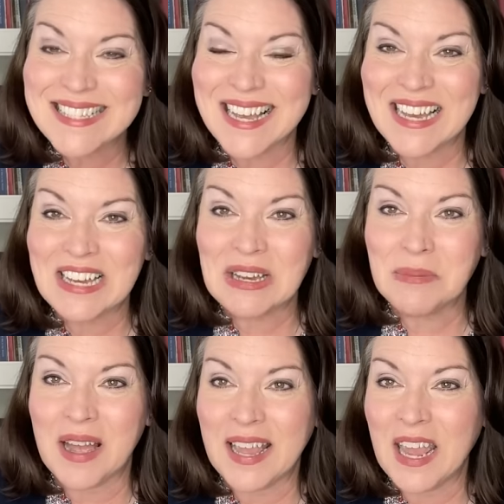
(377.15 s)
Um,
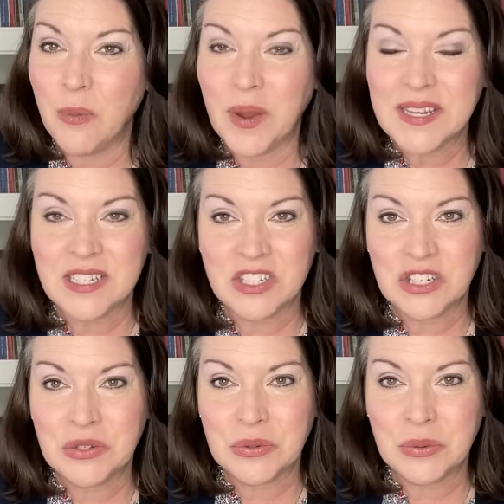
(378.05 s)
I can't wait
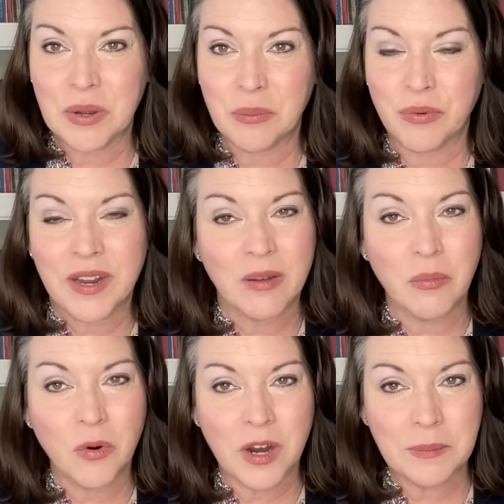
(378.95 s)
to bring
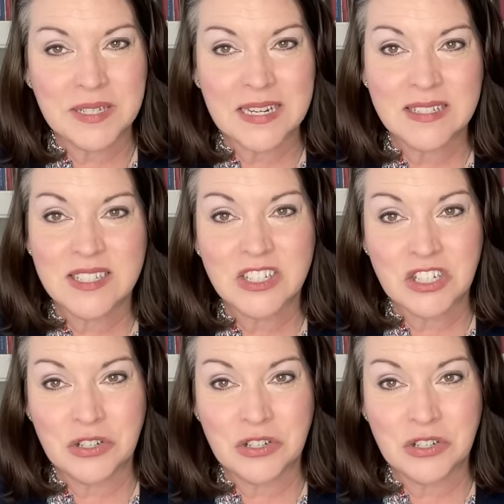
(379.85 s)
more updates to